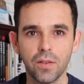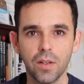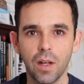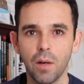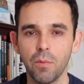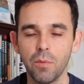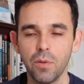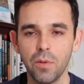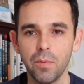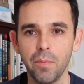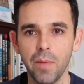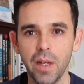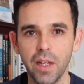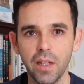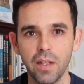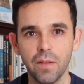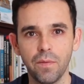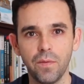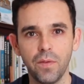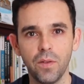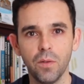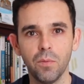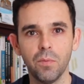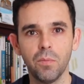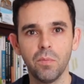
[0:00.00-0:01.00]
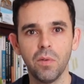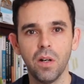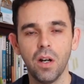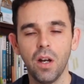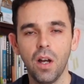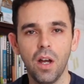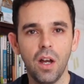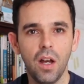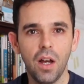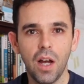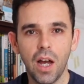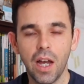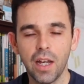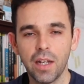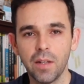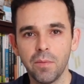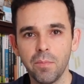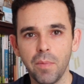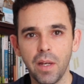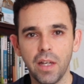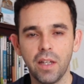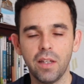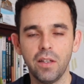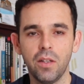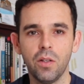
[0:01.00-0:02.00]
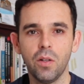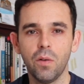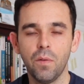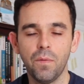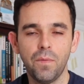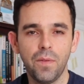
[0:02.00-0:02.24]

So I would make I could make, you know,